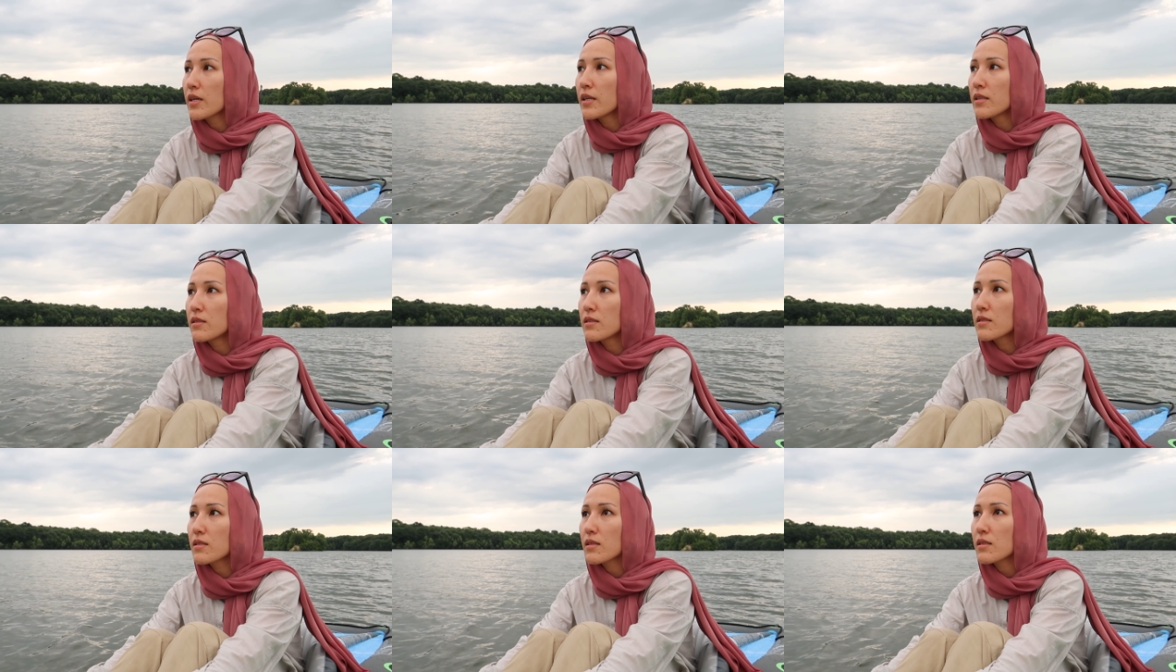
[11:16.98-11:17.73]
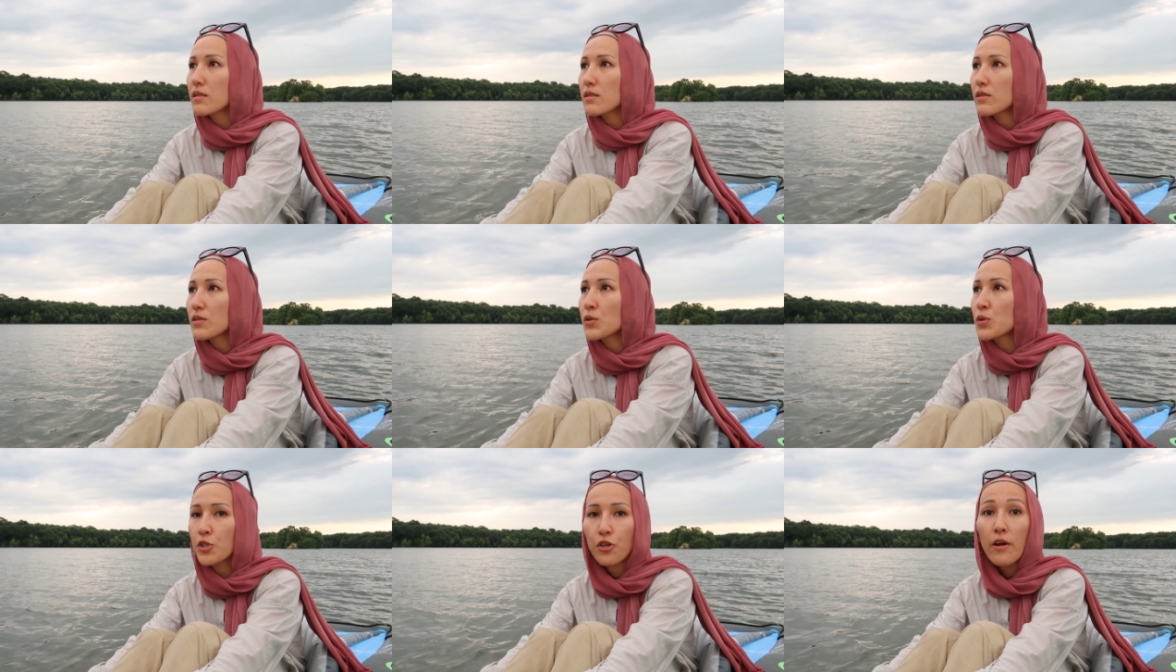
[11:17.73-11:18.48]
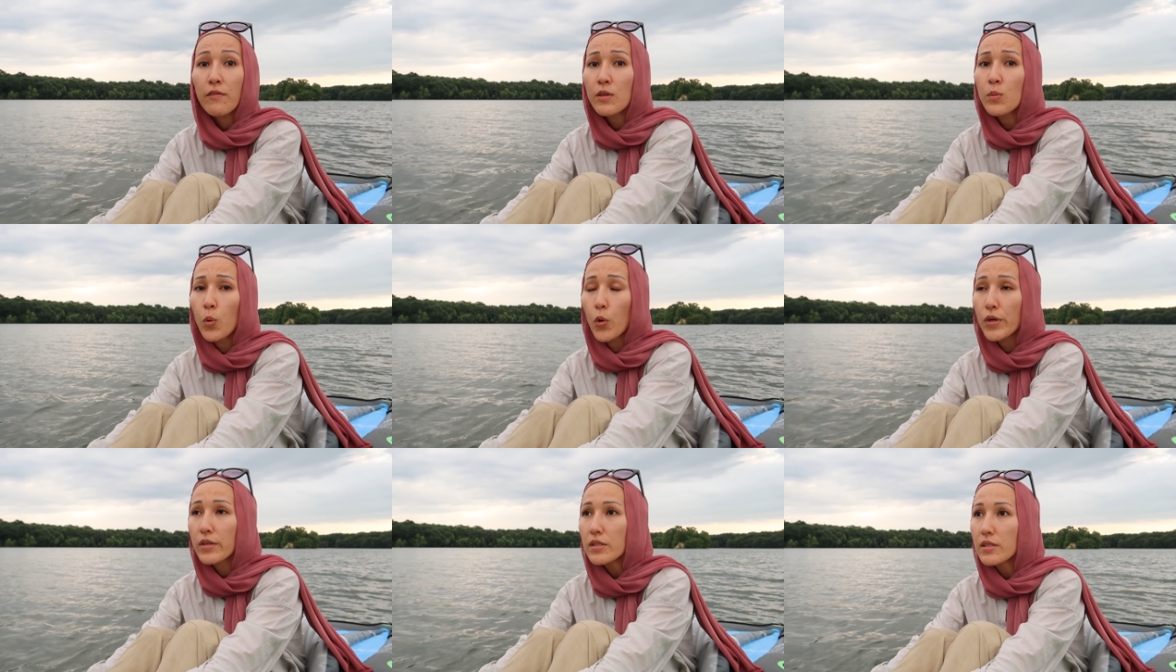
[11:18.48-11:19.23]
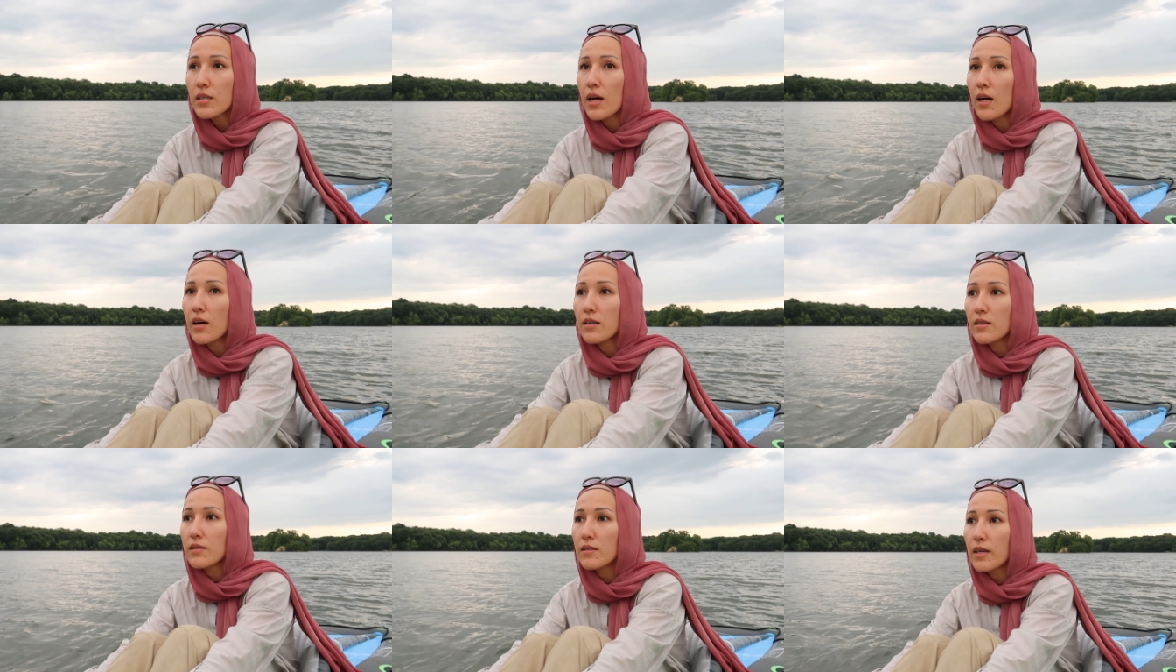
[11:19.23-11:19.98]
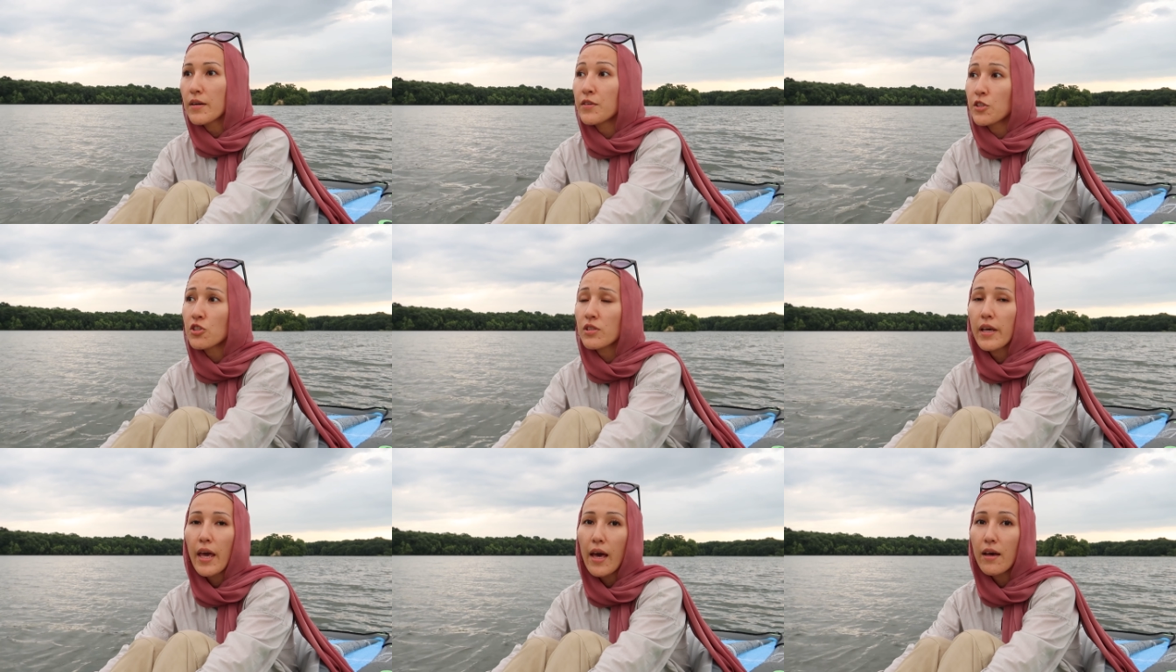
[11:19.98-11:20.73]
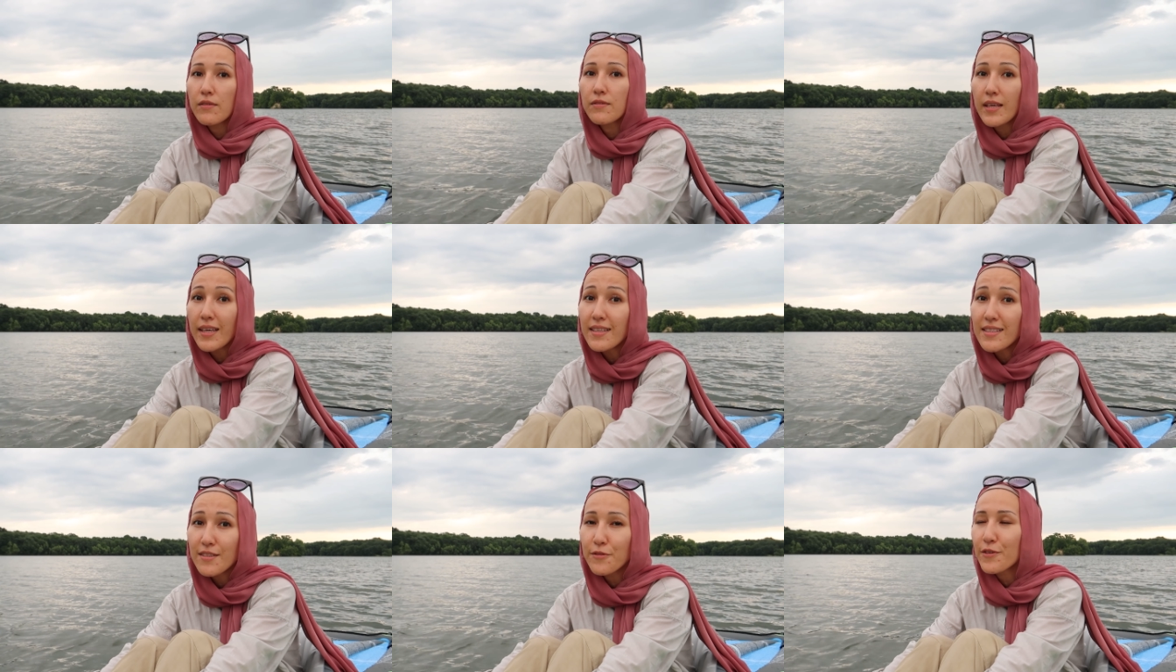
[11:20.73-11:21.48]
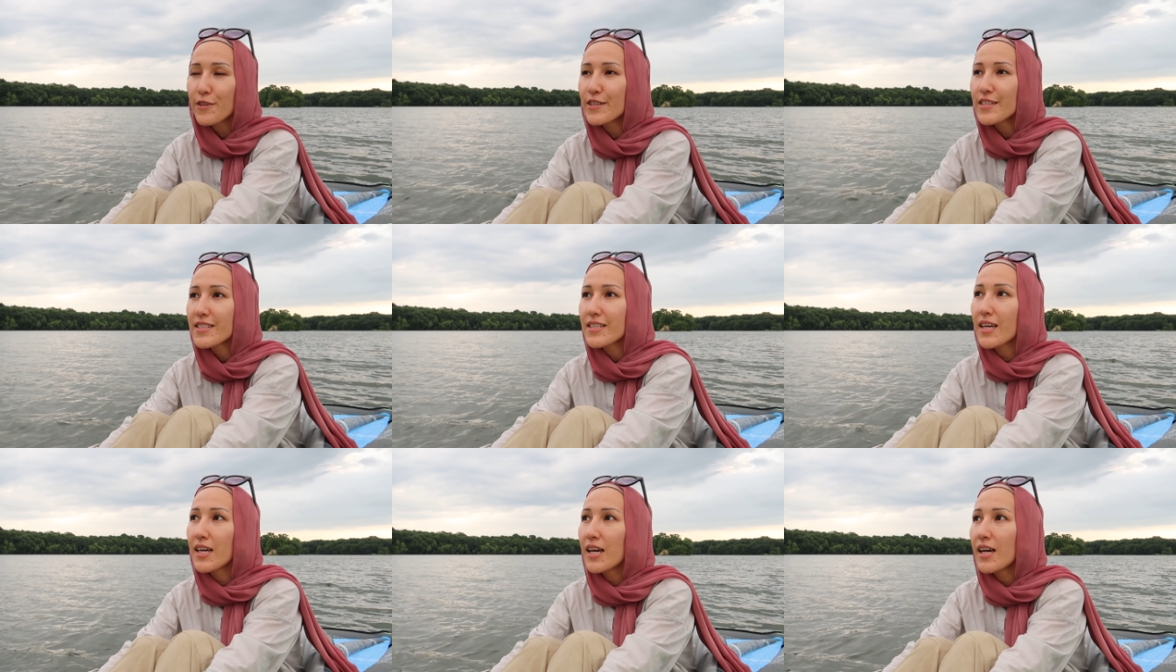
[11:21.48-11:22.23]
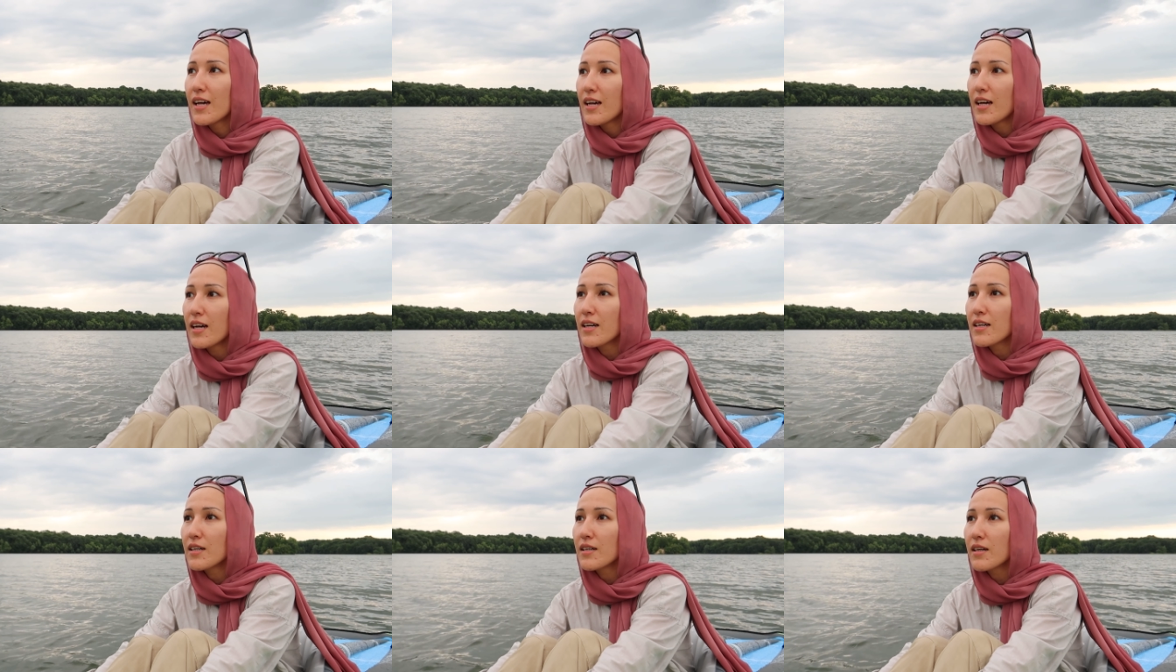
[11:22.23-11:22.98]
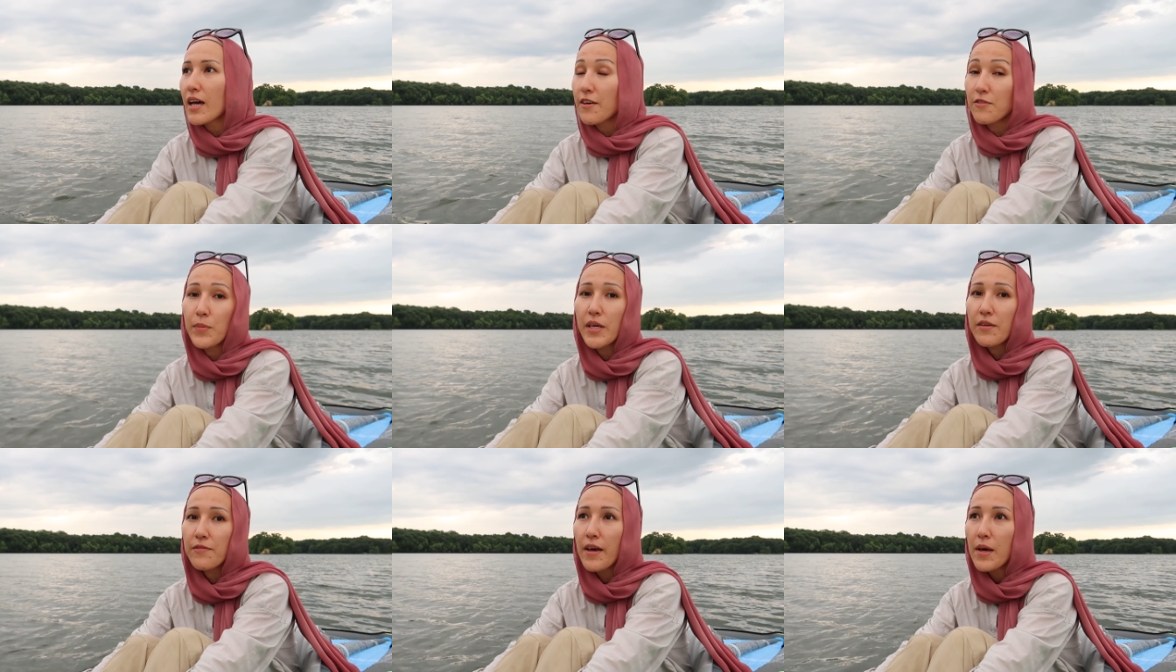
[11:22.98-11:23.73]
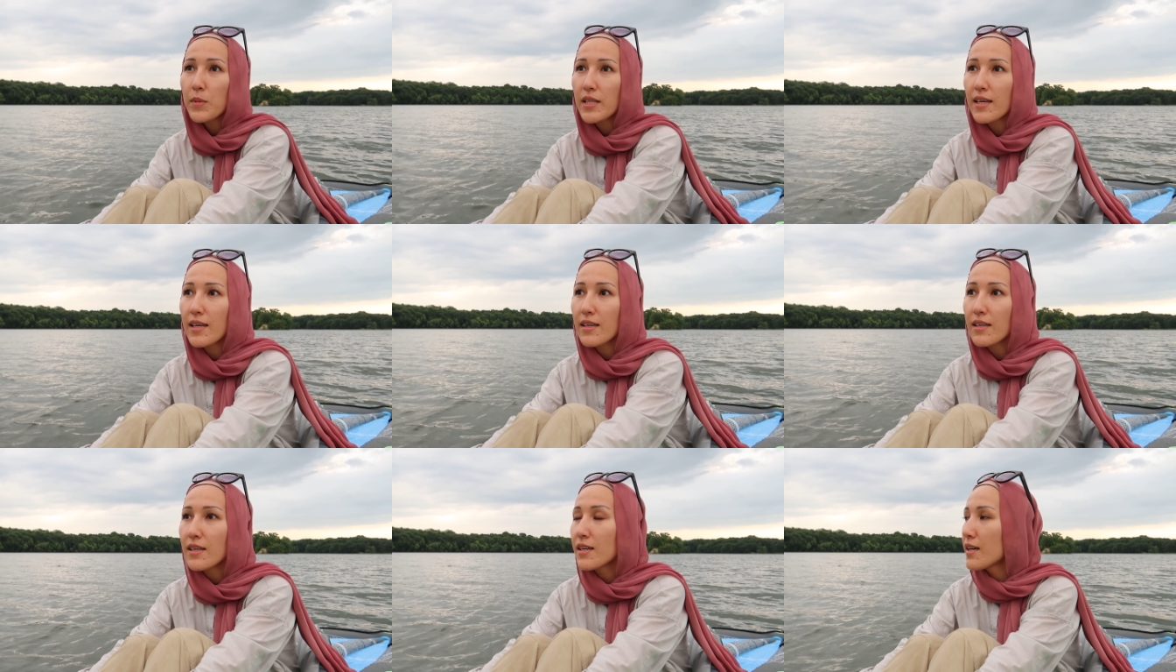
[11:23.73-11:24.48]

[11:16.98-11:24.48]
and travel more. Uh, eventually, have kids, of course, uh, have bigger family.